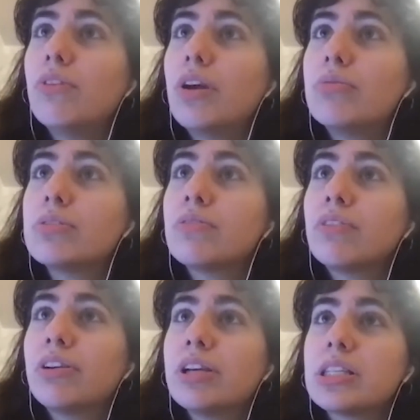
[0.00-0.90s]
a
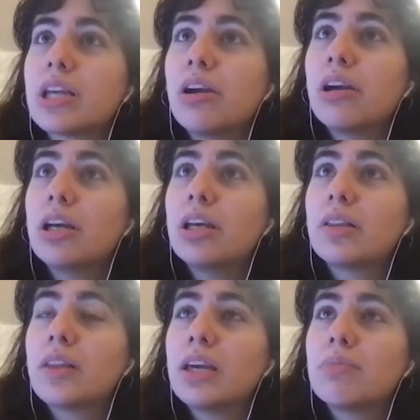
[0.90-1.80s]
very scary
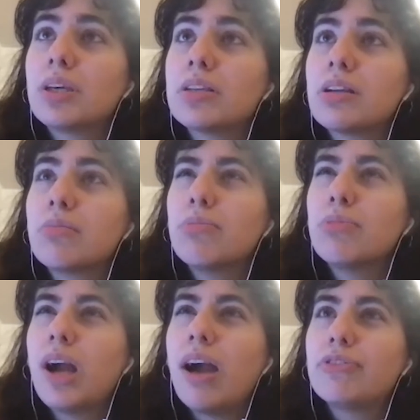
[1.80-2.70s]
thing because I
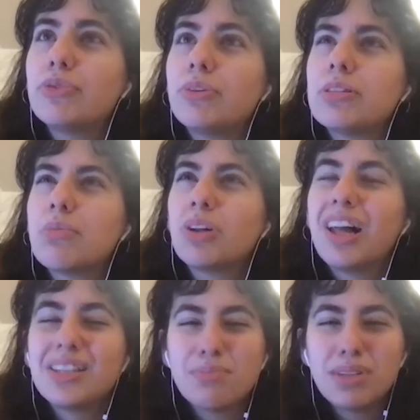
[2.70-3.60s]
remember afterwards some
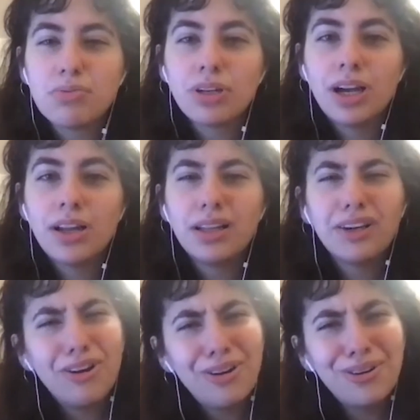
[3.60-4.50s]
classmates were kind of
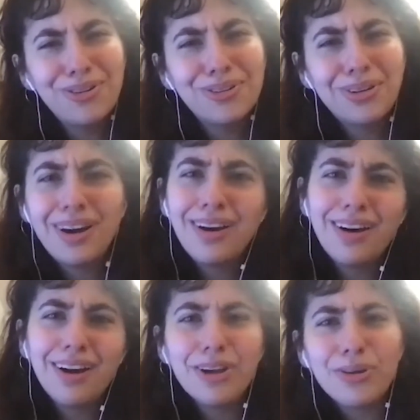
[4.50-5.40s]
like, oh,
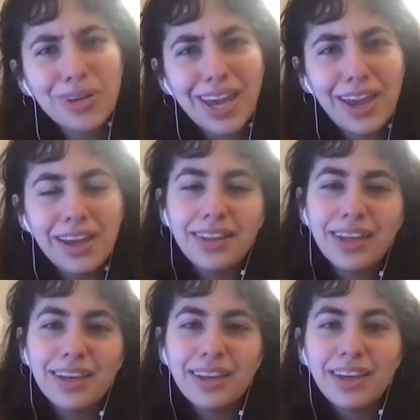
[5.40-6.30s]
huh, are you okay? Like,